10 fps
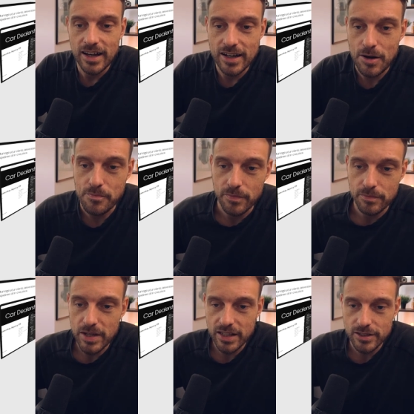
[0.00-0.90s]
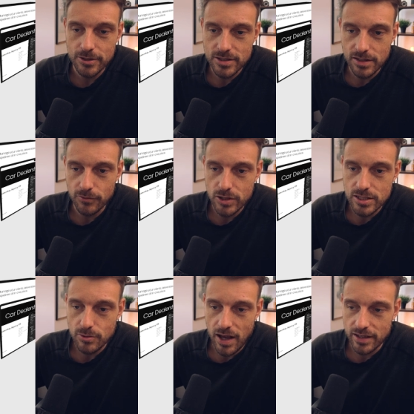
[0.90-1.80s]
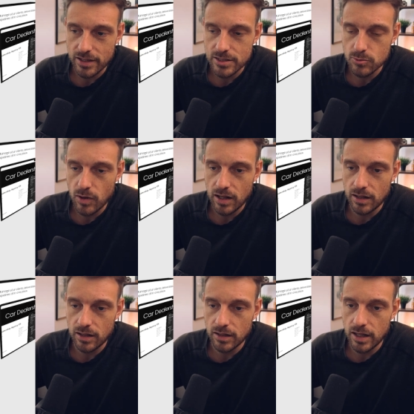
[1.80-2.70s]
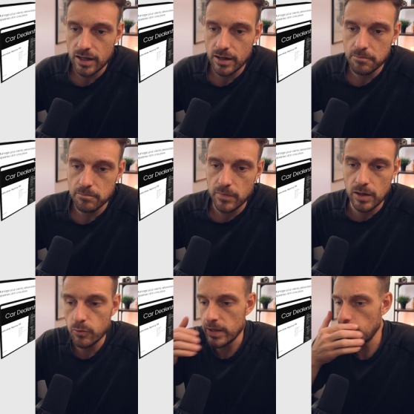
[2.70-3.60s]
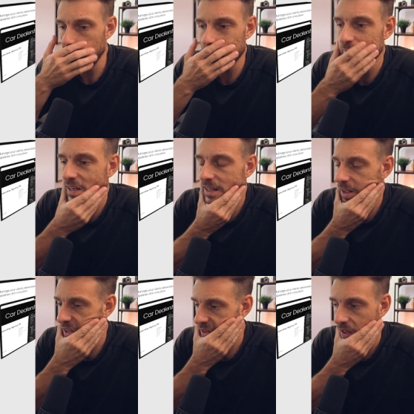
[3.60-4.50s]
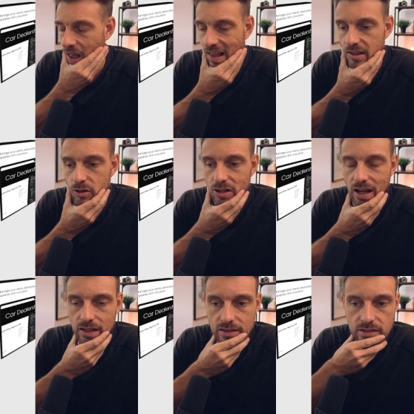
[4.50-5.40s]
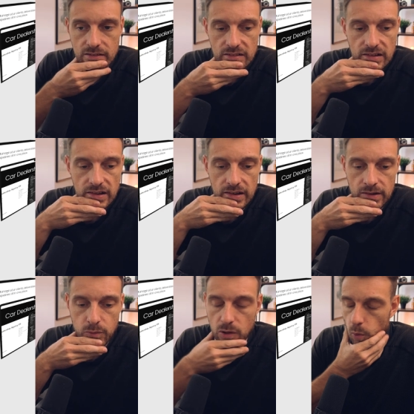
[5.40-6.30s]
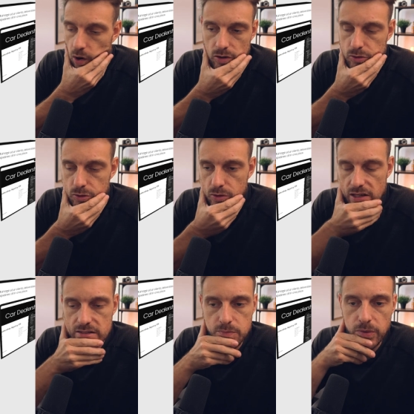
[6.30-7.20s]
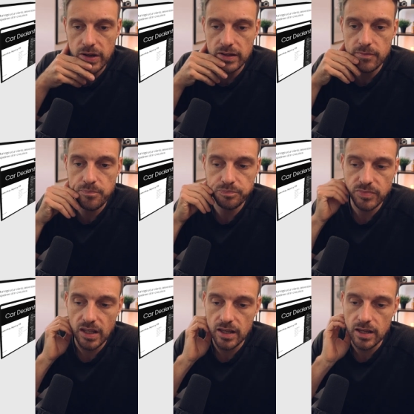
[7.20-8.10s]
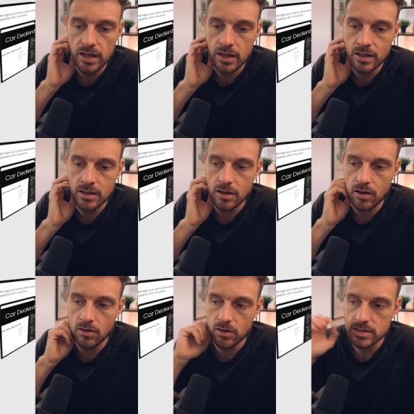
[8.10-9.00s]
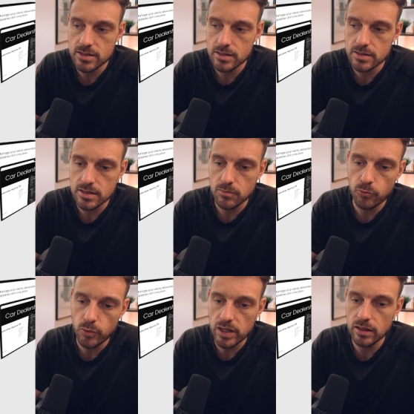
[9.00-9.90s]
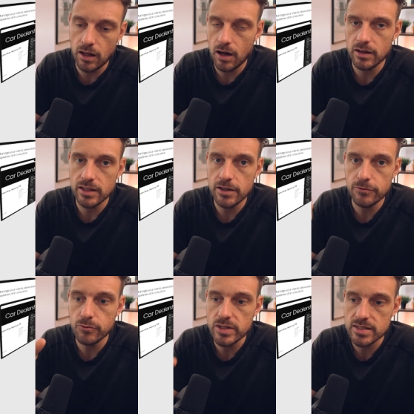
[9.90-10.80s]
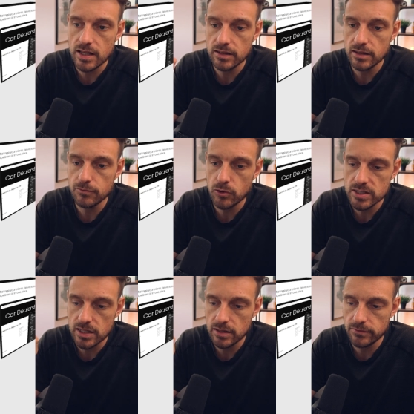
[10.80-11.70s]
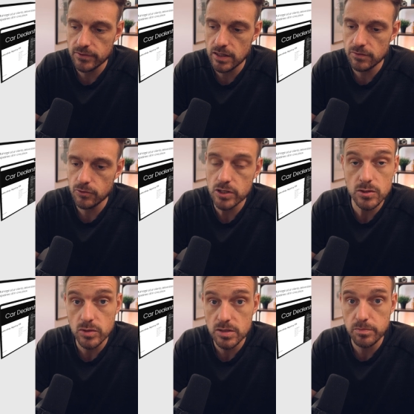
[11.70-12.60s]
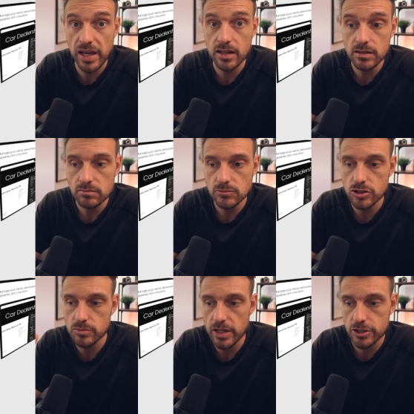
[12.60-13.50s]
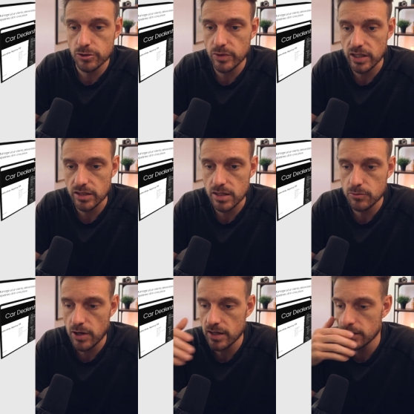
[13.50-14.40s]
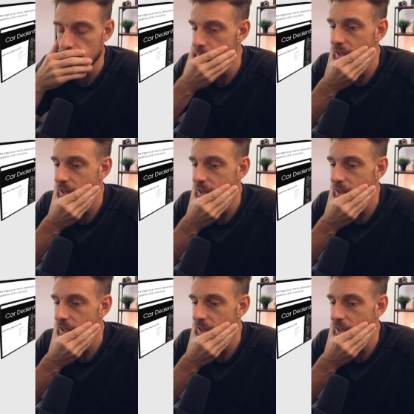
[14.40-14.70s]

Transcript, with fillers: Um, meeting notes, invoice tracking as well. Um, we like you're not uh, required to do this, but in our system we log if we send the invoice and if the invoice was paid, just to make sure we can keep track.